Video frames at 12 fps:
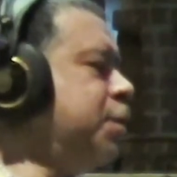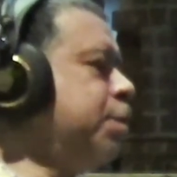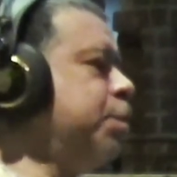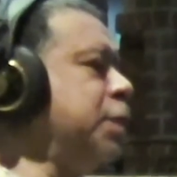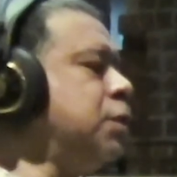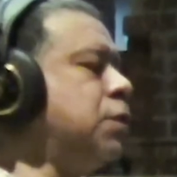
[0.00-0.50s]

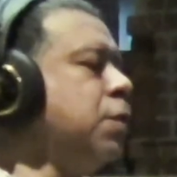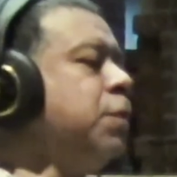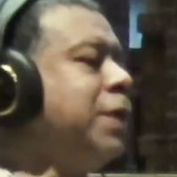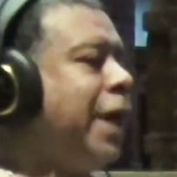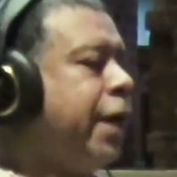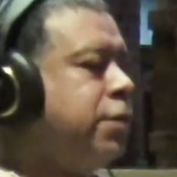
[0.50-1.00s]
But
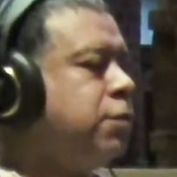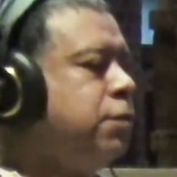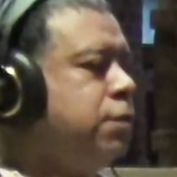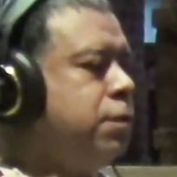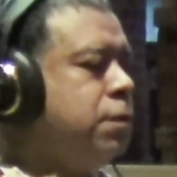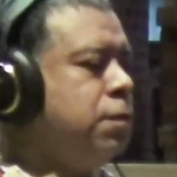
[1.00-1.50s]
someone has
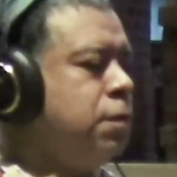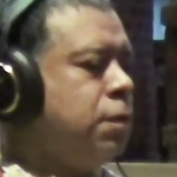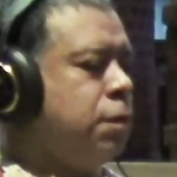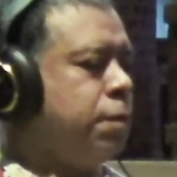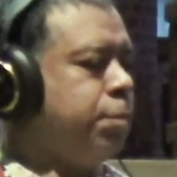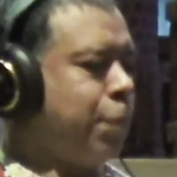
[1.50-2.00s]
to
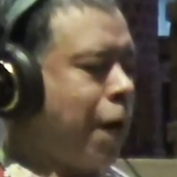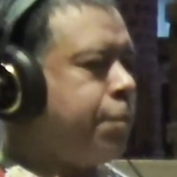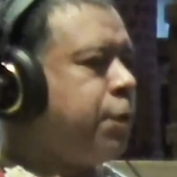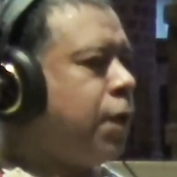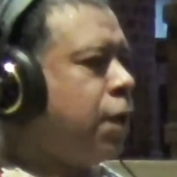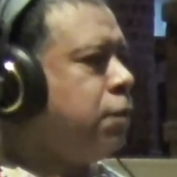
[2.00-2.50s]

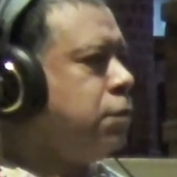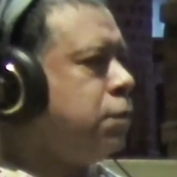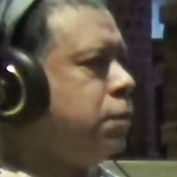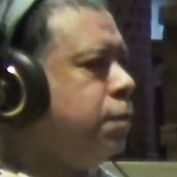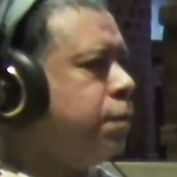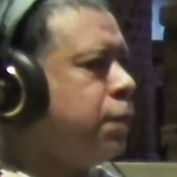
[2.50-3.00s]
map it
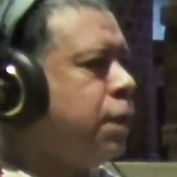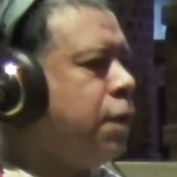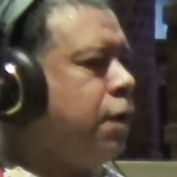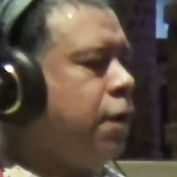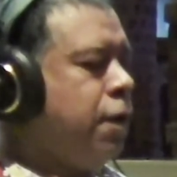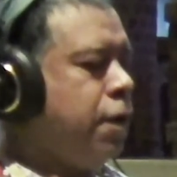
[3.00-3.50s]
out,
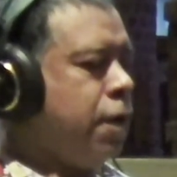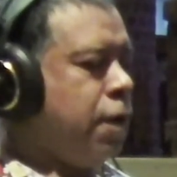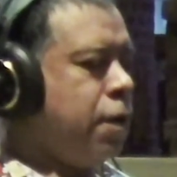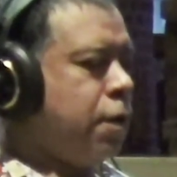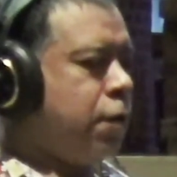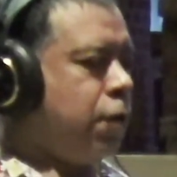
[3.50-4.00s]

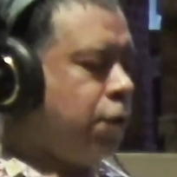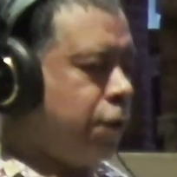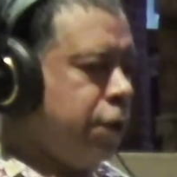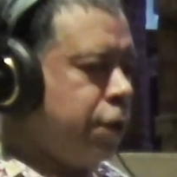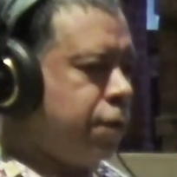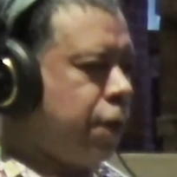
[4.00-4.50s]

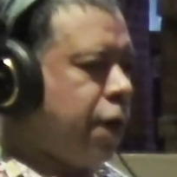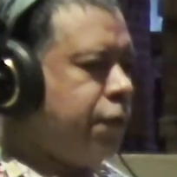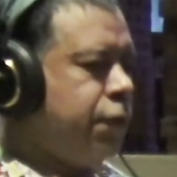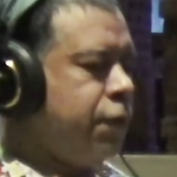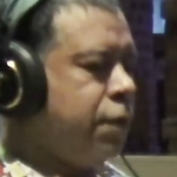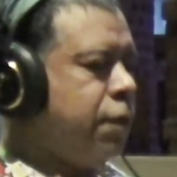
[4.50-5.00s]

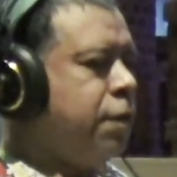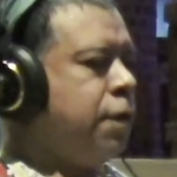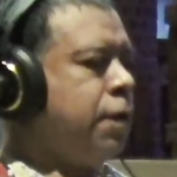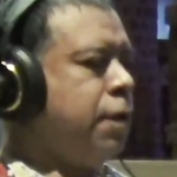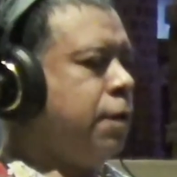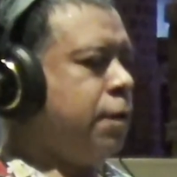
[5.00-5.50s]
choreograph it.
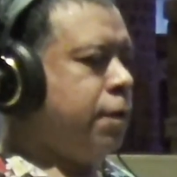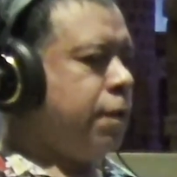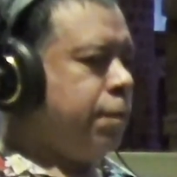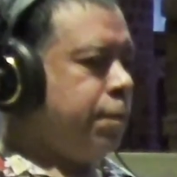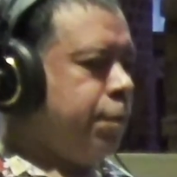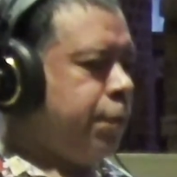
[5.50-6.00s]

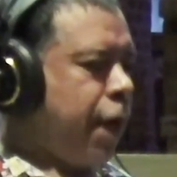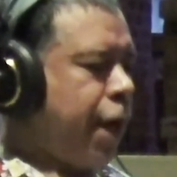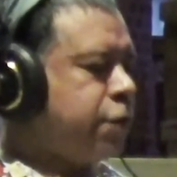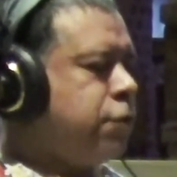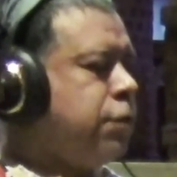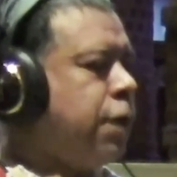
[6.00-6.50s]

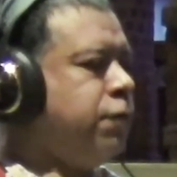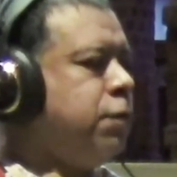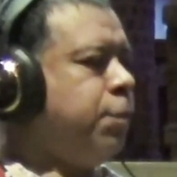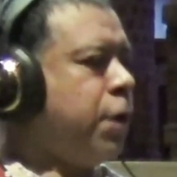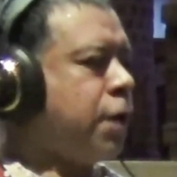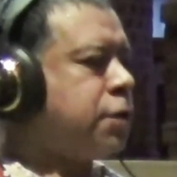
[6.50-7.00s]
Actors have to
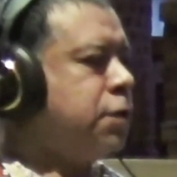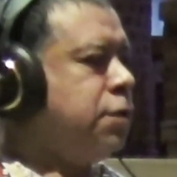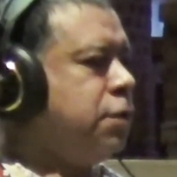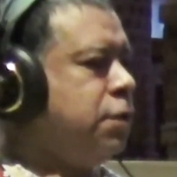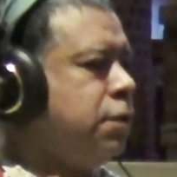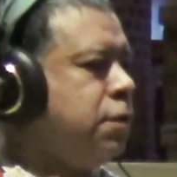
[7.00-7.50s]

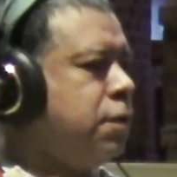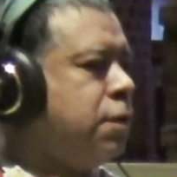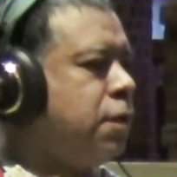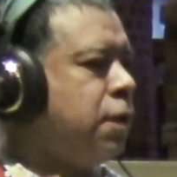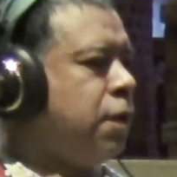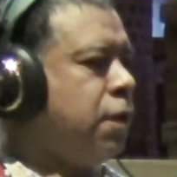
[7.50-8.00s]
practice it,
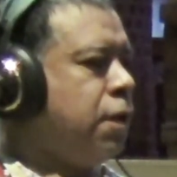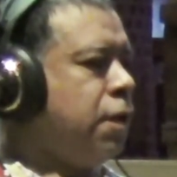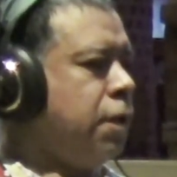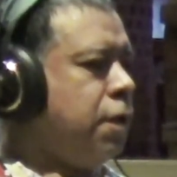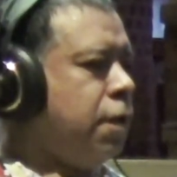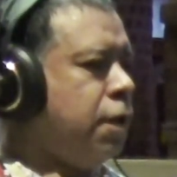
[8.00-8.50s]

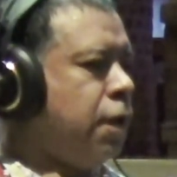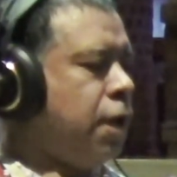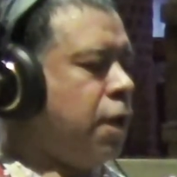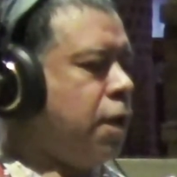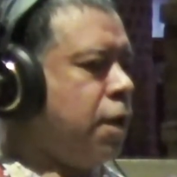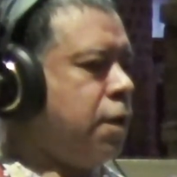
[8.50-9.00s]

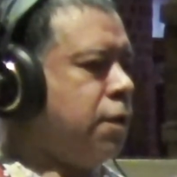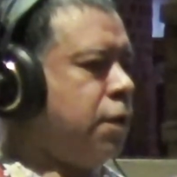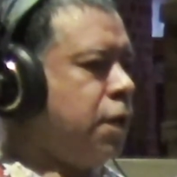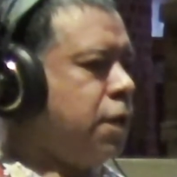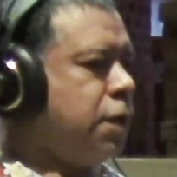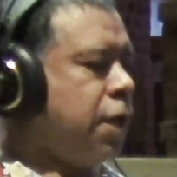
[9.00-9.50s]
and
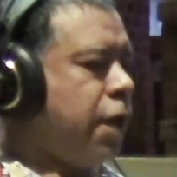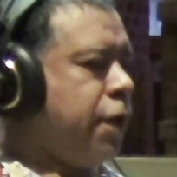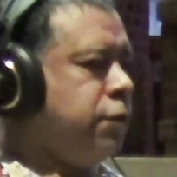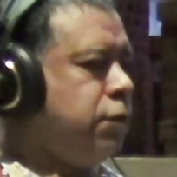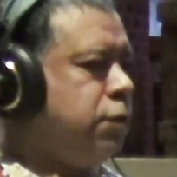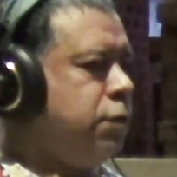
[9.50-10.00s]
then it
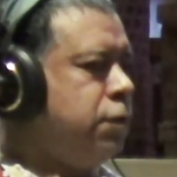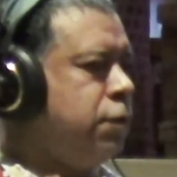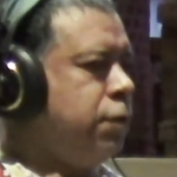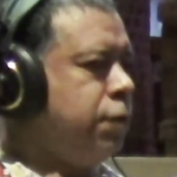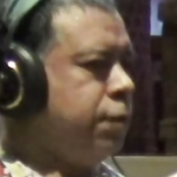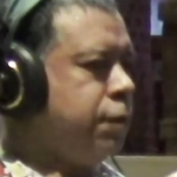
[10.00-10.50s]
has
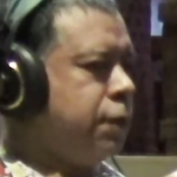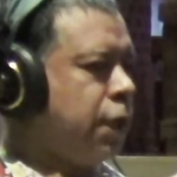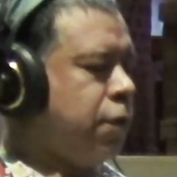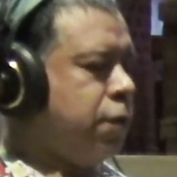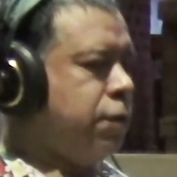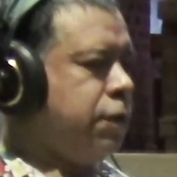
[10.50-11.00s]
to
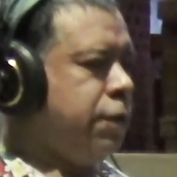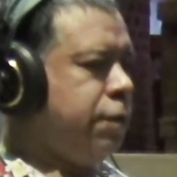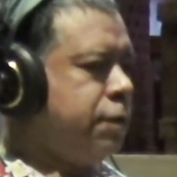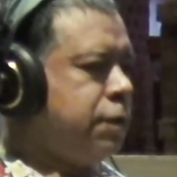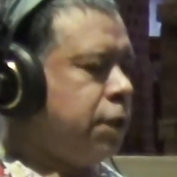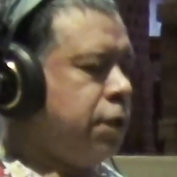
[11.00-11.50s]
not only
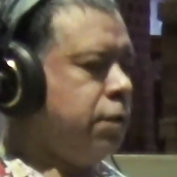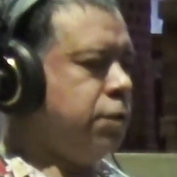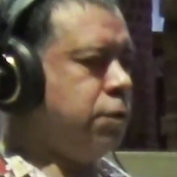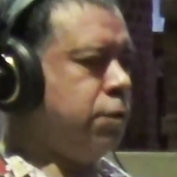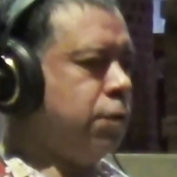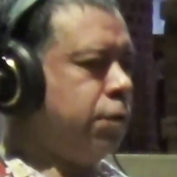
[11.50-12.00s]
tell the
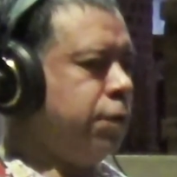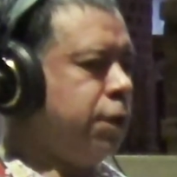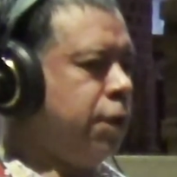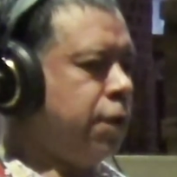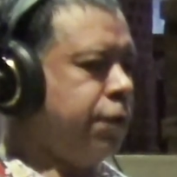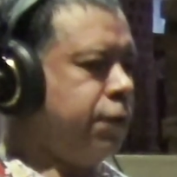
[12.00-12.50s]

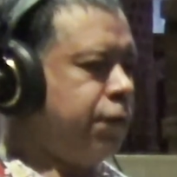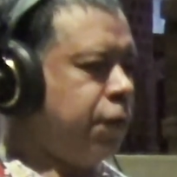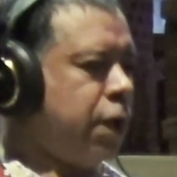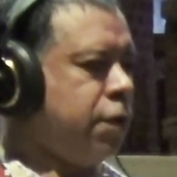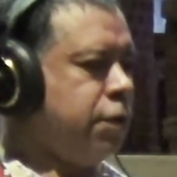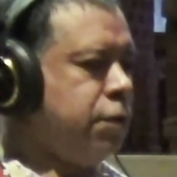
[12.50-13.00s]
story of the
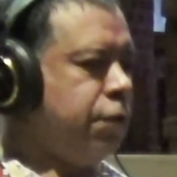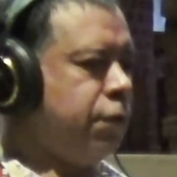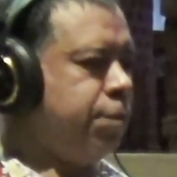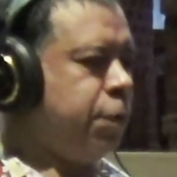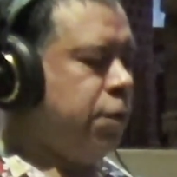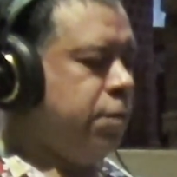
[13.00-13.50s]
violence of the
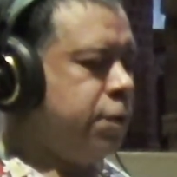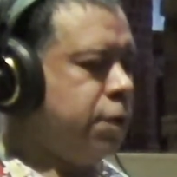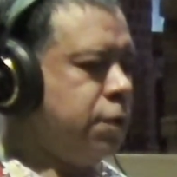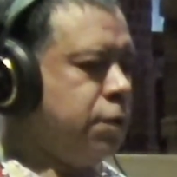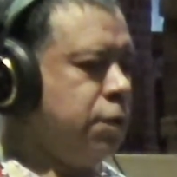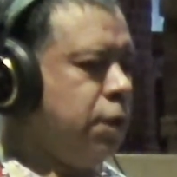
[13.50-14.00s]

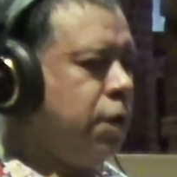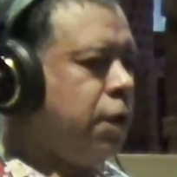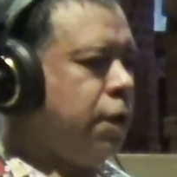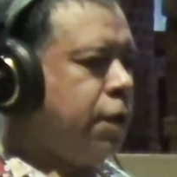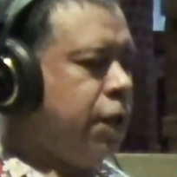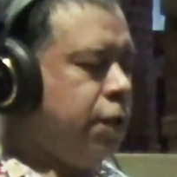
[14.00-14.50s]
moment,
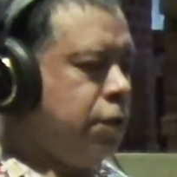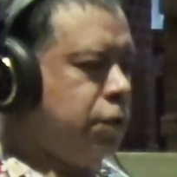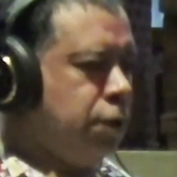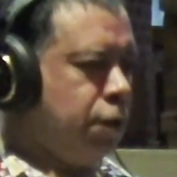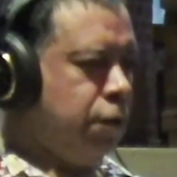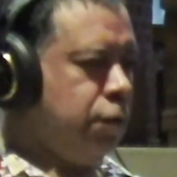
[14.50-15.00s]
hit the
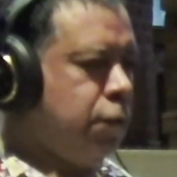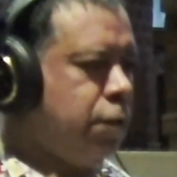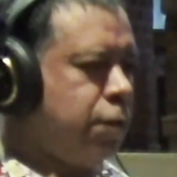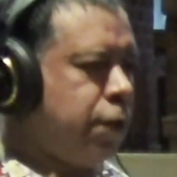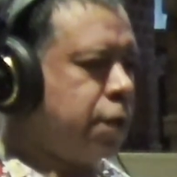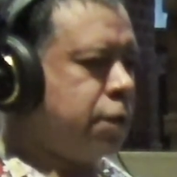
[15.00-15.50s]
tone
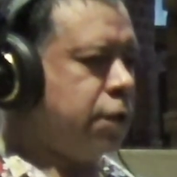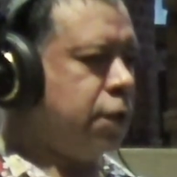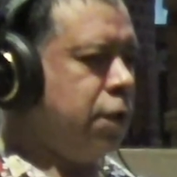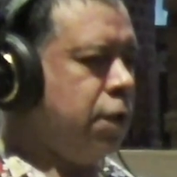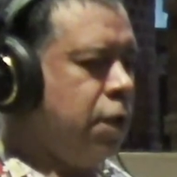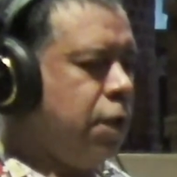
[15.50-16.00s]

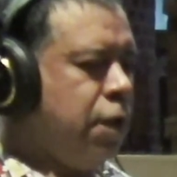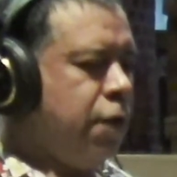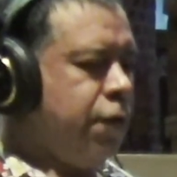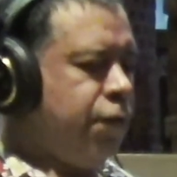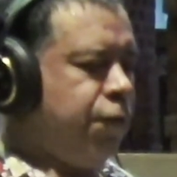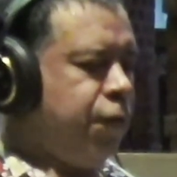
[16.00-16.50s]
correctly,
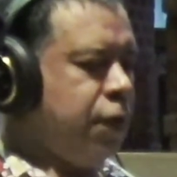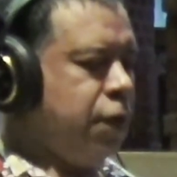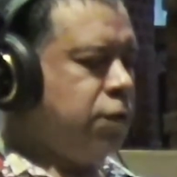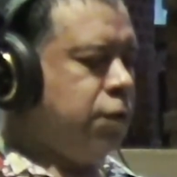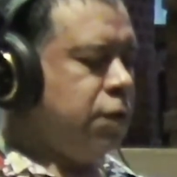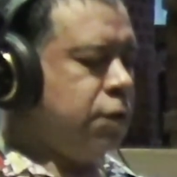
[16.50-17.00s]
fit
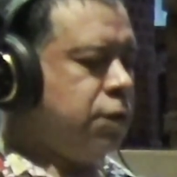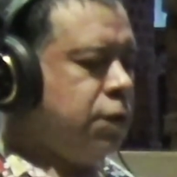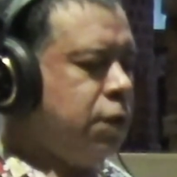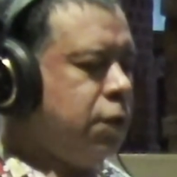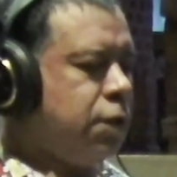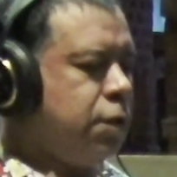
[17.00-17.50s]
into the
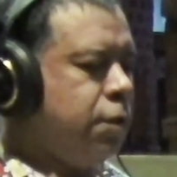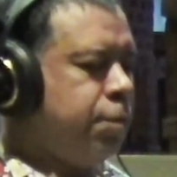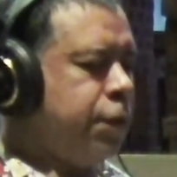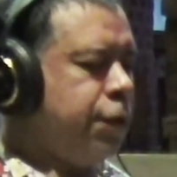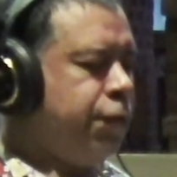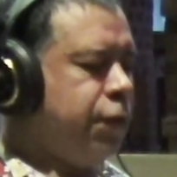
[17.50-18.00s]
scene,
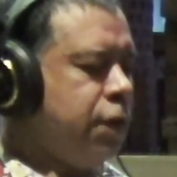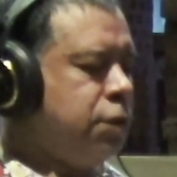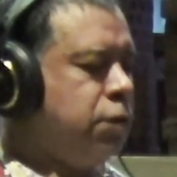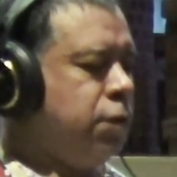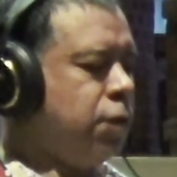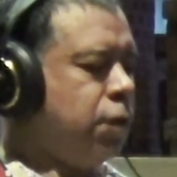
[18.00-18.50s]
but fit
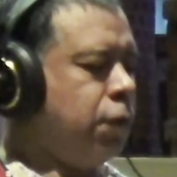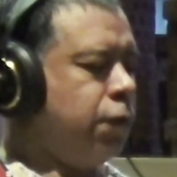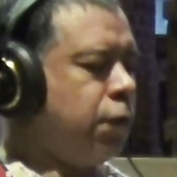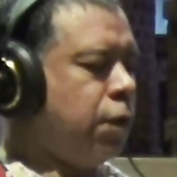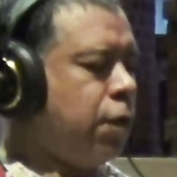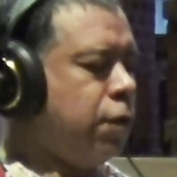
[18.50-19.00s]
into the
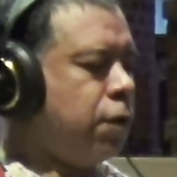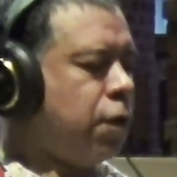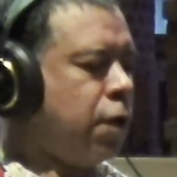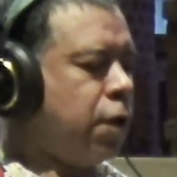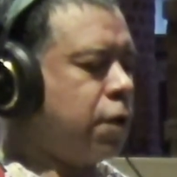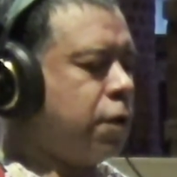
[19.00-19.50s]
overall
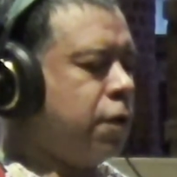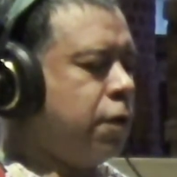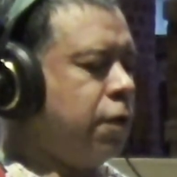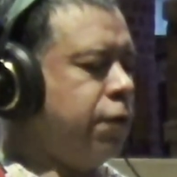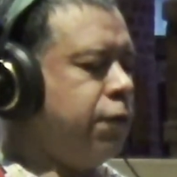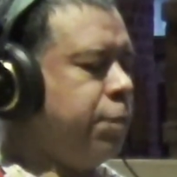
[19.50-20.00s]
arc
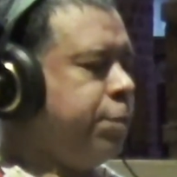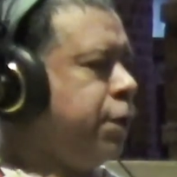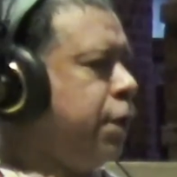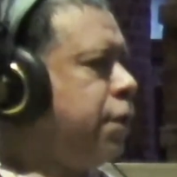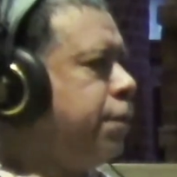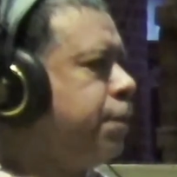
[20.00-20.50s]
of the
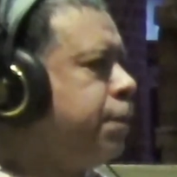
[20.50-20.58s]
play.